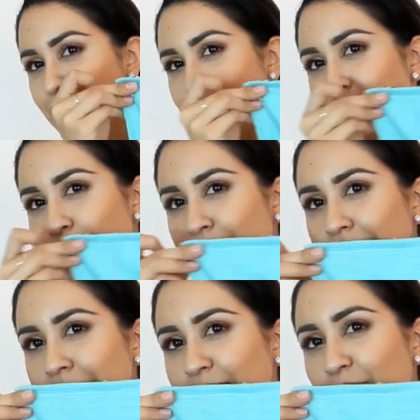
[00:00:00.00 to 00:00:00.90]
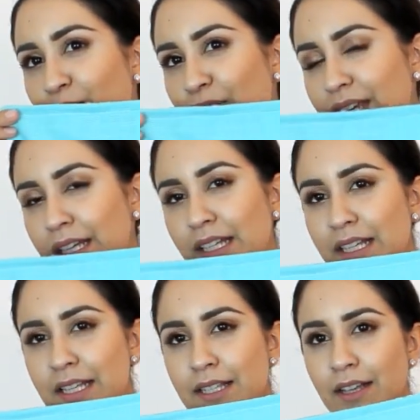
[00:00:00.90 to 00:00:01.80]
so I really like the
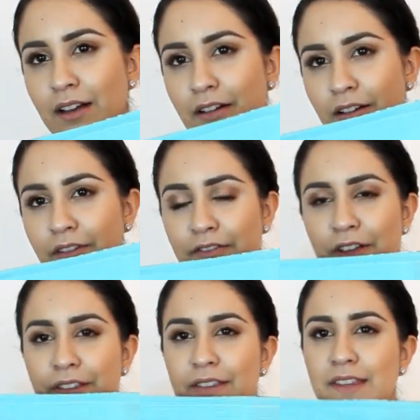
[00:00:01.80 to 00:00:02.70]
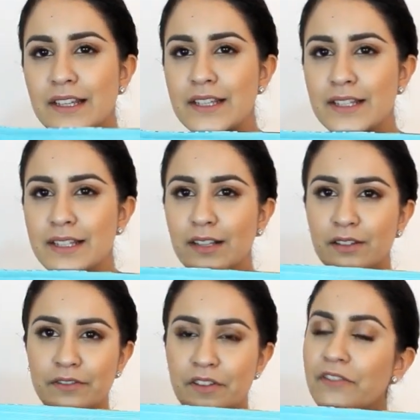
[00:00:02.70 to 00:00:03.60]
uniqueness of this I
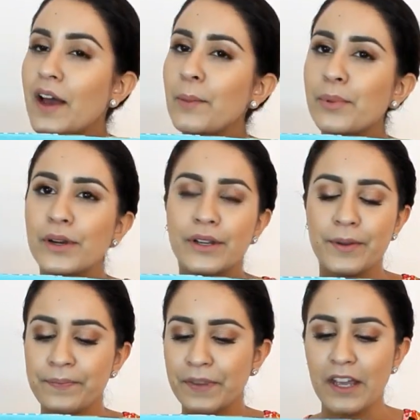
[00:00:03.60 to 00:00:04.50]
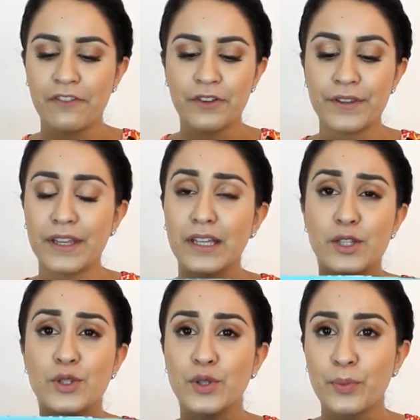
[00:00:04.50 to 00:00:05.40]
love the fabric everything
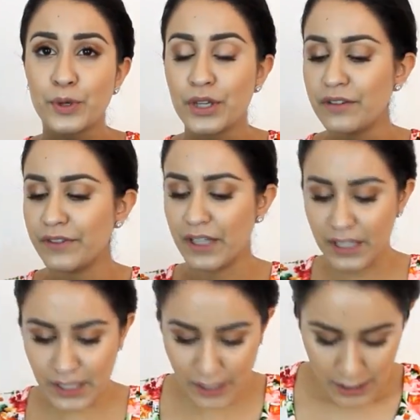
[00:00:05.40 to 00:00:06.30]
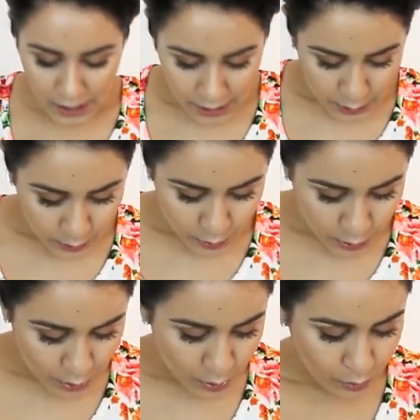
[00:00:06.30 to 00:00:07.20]
it's super convenient you
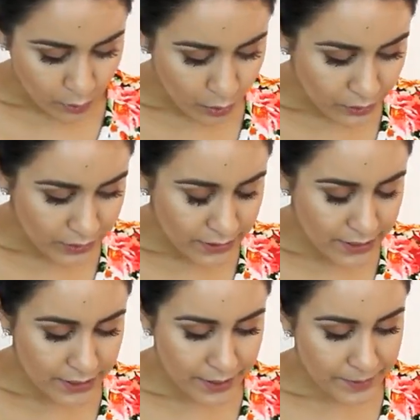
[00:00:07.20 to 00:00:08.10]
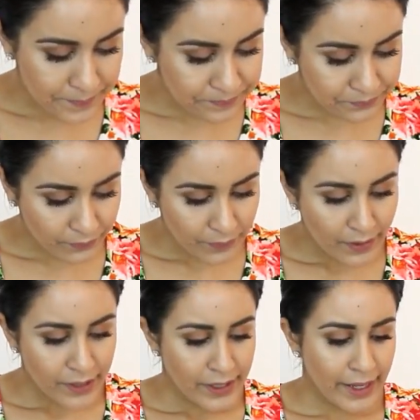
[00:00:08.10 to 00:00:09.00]
just roll it
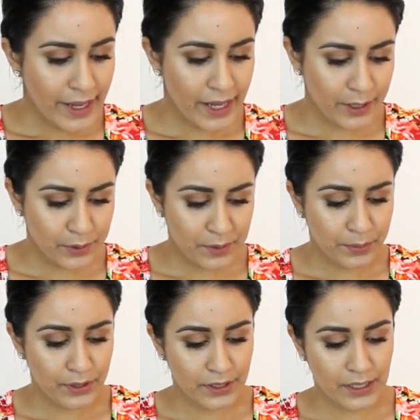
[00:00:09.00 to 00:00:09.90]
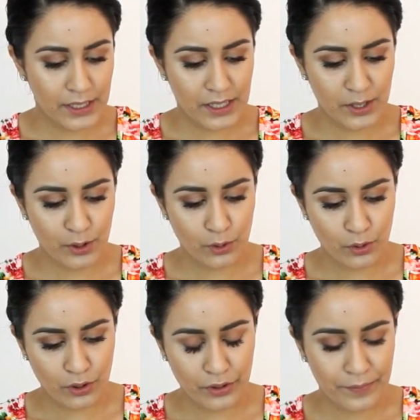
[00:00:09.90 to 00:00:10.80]
and you can put it in
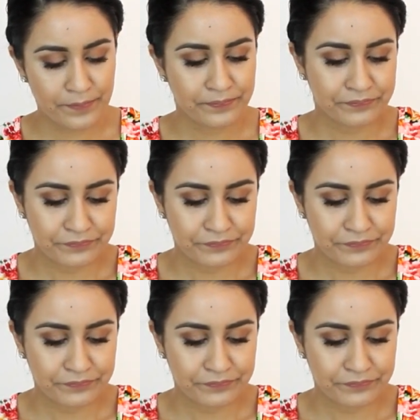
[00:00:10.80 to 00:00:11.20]
your